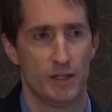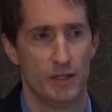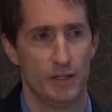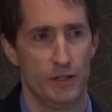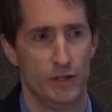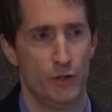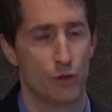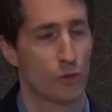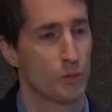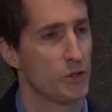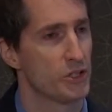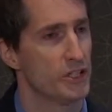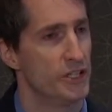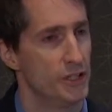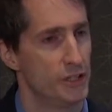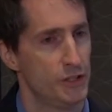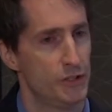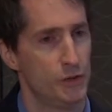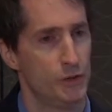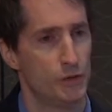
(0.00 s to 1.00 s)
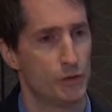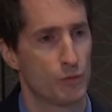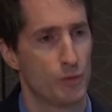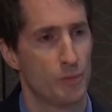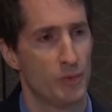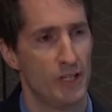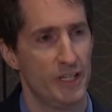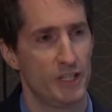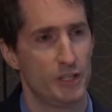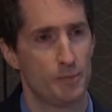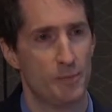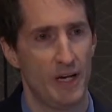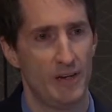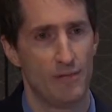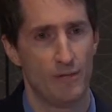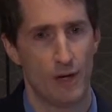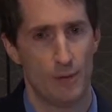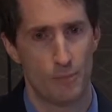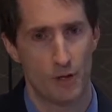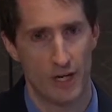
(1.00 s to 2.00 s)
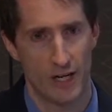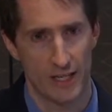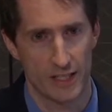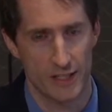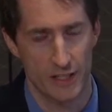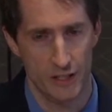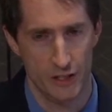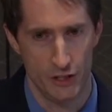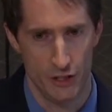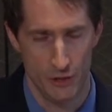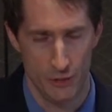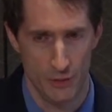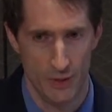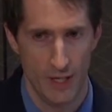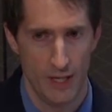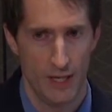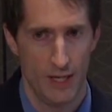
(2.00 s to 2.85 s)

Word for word: normal tissue is replaced by fibrotic tissue,